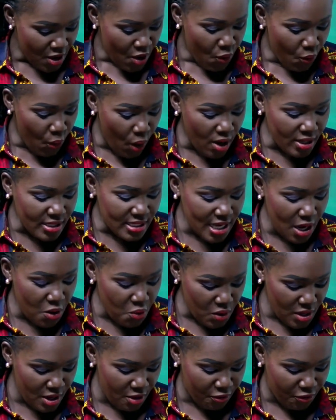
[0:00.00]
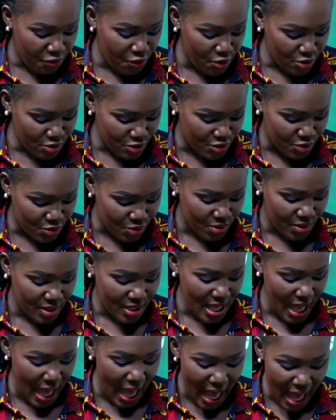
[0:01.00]
What you go the phone so?
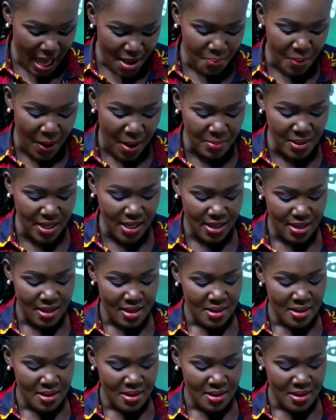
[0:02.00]
Eh, pami.